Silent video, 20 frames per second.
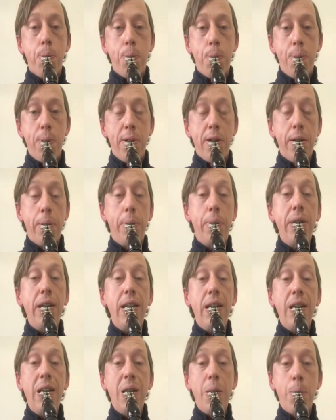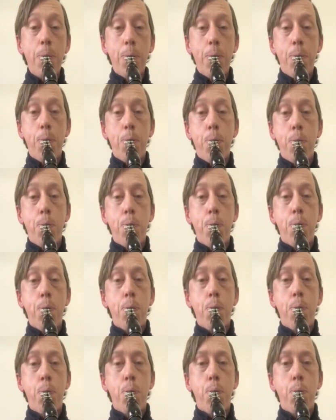Or B.
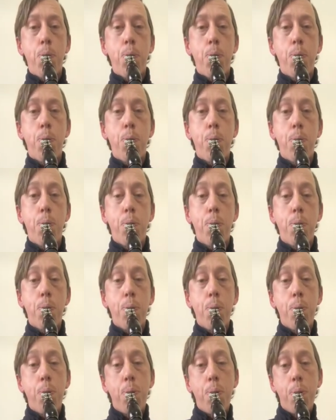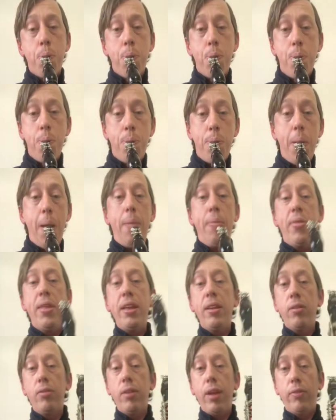The thing
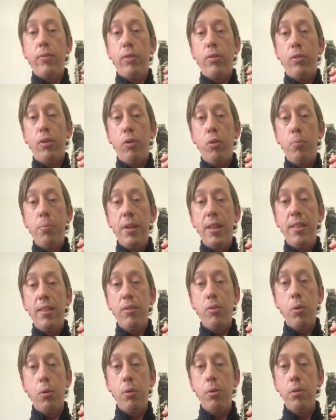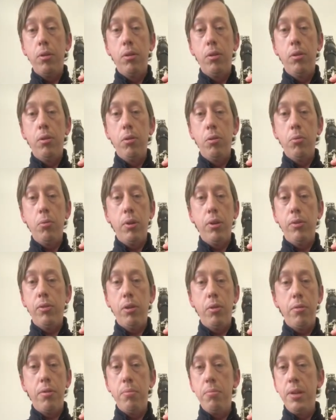is, you have to start opening this hole. You don't want to
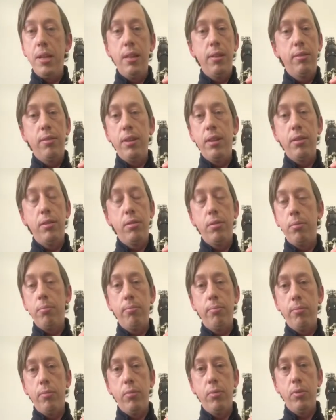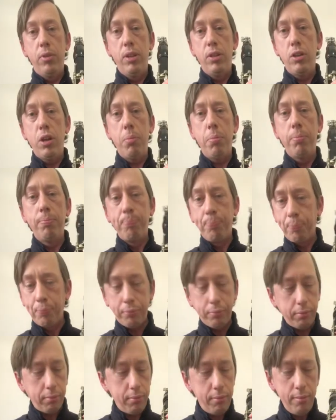start with the B and the C sharp.
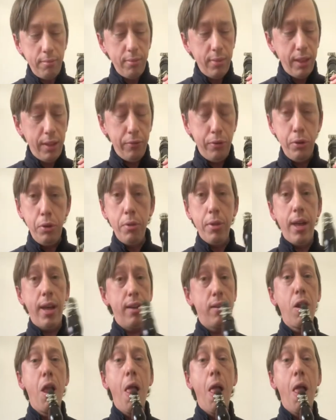If you do that,